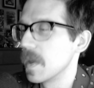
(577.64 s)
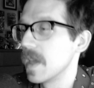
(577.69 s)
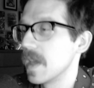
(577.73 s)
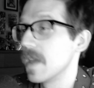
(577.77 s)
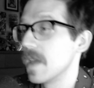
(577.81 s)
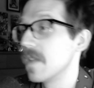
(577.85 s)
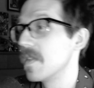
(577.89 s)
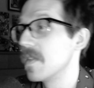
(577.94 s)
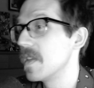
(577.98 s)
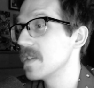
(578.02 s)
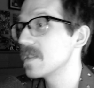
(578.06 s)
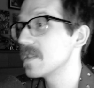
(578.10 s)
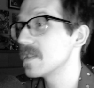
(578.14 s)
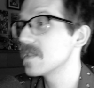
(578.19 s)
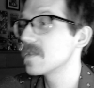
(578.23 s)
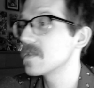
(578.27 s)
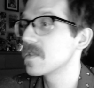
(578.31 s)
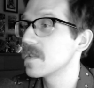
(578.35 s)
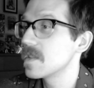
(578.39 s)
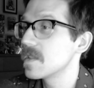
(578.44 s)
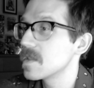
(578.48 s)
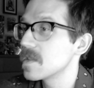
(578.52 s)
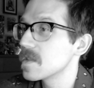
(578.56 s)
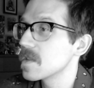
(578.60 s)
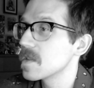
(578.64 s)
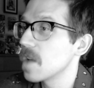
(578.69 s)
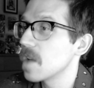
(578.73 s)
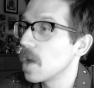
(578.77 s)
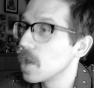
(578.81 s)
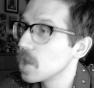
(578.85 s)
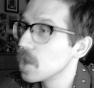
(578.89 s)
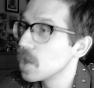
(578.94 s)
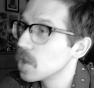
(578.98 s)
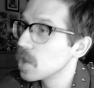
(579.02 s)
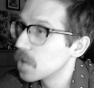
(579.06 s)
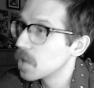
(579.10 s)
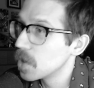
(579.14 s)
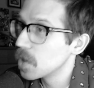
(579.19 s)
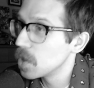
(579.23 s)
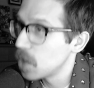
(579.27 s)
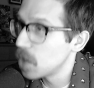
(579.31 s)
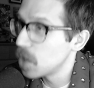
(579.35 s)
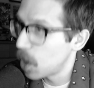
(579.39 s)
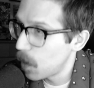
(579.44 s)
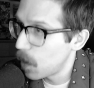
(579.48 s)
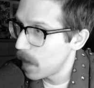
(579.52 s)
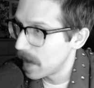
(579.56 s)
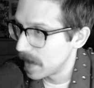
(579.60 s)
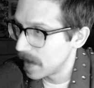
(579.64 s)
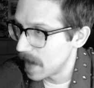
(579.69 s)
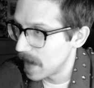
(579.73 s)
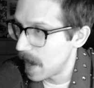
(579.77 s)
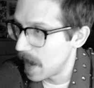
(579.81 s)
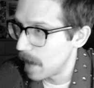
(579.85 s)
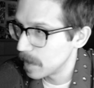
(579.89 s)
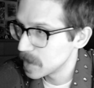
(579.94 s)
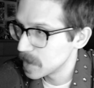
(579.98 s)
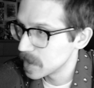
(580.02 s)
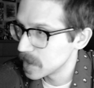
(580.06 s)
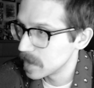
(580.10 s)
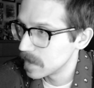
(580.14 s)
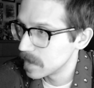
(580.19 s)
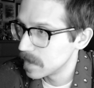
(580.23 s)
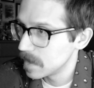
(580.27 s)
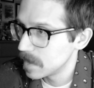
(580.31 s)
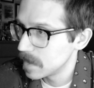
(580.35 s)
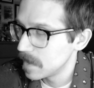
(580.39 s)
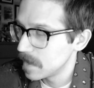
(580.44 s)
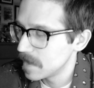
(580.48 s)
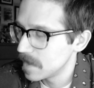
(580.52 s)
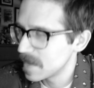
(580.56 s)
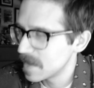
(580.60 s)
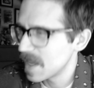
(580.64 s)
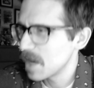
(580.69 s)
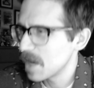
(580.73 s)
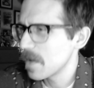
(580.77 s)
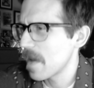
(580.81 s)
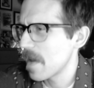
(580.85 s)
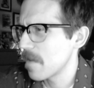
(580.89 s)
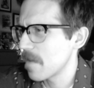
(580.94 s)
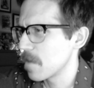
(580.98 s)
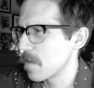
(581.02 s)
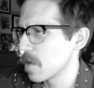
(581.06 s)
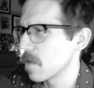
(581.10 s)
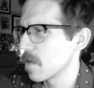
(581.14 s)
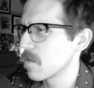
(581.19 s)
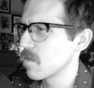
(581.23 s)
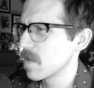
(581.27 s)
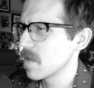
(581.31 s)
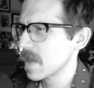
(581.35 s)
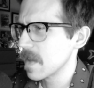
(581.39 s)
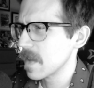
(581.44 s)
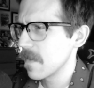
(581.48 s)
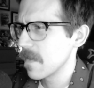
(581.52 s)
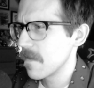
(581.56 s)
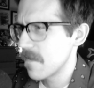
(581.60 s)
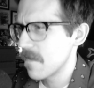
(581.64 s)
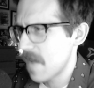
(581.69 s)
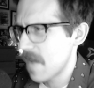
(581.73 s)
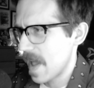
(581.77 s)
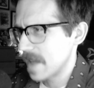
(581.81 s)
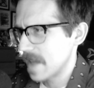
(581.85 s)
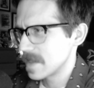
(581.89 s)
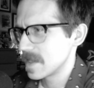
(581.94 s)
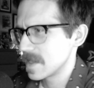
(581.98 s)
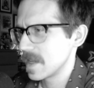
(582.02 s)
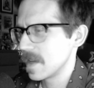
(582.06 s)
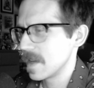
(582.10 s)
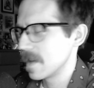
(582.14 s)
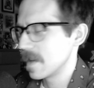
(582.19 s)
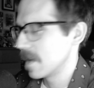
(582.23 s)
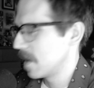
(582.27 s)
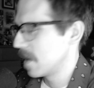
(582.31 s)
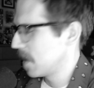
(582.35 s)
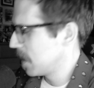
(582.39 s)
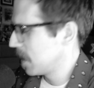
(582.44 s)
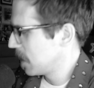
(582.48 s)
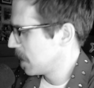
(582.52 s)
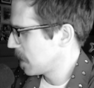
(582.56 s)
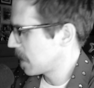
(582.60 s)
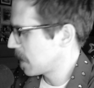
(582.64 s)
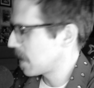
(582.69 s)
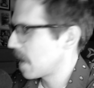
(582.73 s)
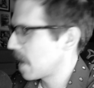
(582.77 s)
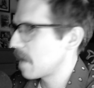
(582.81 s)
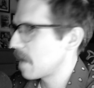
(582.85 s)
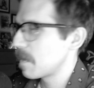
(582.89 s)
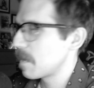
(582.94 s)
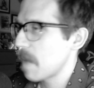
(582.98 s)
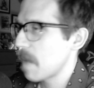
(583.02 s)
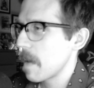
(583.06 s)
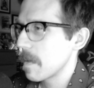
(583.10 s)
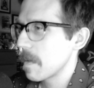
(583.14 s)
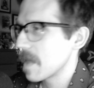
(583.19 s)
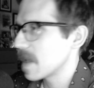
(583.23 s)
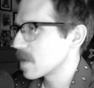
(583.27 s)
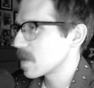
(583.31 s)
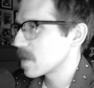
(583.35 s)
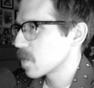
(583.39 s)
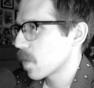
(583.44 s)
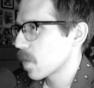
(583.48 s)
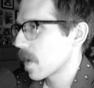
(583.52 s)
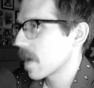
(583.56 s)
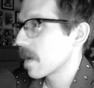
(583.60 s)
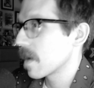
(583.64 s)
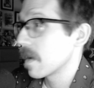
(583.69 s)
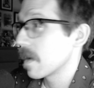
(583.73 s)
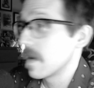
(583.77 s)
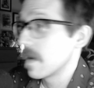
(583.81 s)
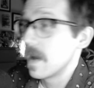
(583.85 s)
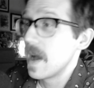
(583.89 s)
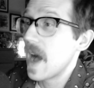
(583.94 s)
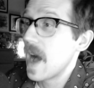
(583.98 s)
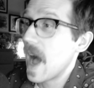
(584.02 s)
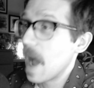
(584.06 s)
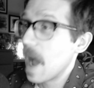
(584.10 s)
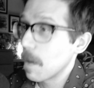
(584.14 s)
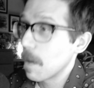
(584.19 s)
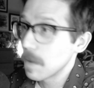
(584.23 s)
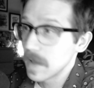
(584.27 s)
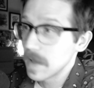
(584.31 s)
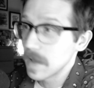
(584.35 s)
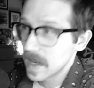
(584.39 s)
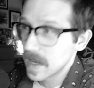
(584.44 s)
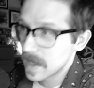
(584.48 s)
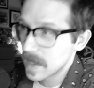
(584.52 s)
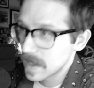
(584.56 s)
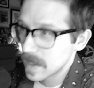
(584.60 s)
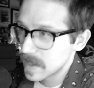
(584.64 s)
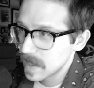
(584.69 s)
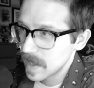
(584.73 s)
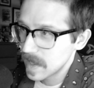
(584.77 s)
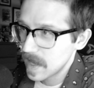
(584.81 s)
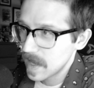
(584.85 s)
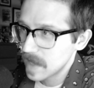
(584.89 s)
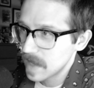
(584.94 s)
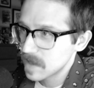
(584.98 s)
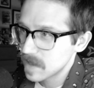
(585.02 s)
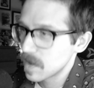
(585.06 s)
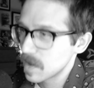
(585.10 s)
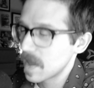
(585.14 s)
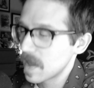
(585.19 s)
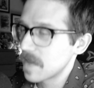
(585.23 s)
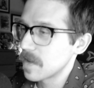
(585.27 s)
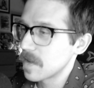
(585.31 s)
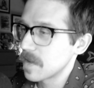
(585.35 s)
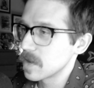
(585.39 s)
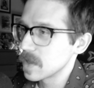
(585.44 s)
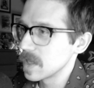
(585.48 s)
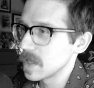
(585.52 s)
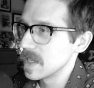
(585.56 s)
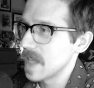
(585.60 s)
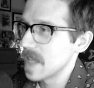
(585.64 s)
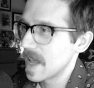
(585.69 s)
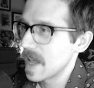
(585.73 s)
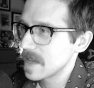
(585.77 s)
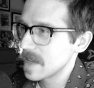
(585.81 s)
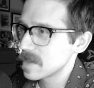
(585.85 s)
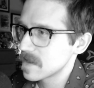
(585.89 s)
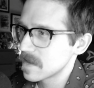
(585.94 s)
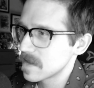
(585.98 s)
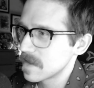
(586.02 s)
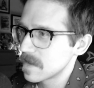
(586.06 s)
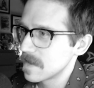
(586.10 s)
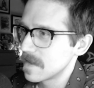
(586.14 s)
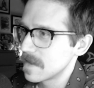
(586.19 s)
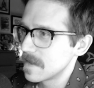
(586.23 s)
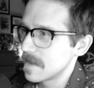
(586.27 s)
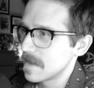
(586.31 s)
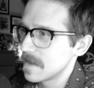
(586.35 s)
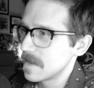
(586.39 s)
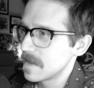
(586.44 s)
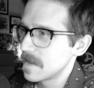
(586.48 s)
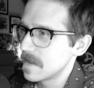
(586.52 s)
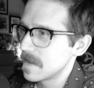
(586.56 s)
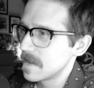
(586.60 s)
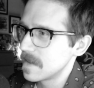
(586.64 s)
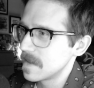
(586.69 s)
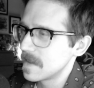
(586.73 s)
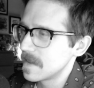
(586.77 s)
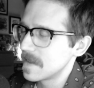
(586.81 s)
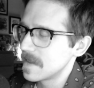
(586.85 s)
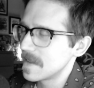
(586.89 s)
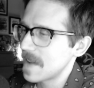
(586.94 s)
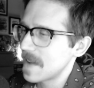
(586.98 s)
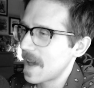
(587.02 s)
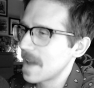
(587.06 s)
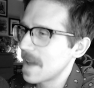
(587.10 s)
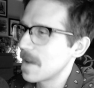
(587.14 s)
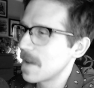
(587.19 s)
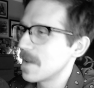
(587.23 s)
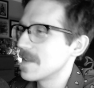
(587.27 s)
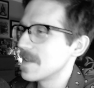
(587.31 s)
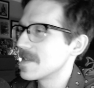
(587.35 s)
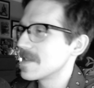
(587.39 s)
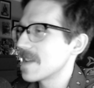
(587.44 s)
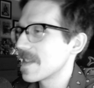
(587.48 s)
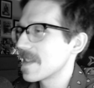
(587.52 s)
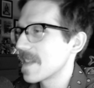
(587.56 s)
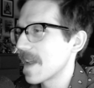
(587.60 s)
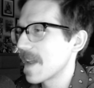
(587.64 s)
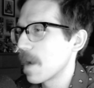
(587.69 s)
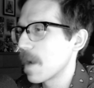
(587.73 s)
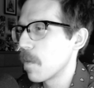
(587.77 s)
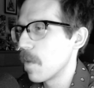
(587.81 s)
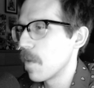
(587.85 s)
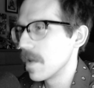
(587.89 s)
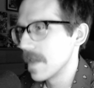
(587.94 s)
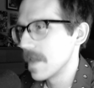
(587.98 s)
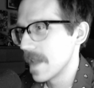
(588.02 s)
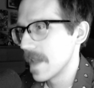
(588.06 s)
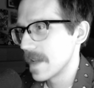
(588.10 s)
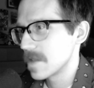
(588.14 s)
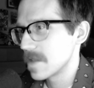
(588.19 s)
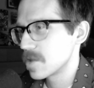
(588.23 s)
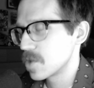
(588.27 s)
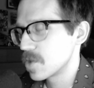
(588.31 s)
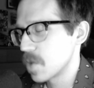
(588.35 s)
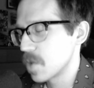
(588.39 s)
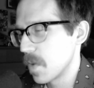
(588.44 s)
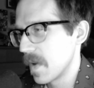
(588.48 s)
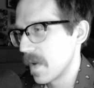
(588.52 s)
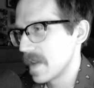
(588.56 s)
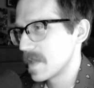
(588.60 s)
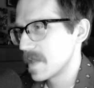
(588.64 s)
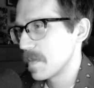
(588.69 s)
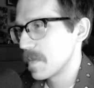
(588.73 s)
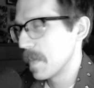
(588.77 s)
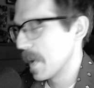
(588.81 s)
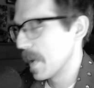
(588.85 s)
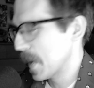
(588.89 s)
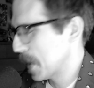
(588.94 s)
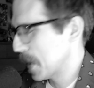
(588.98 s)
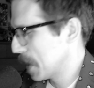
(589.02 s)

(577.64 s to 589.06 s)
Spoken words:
this is the low end option. Then you have your really fancy, and maybe that's where I would like to see that, so that there's less. It's not that I want less choice, but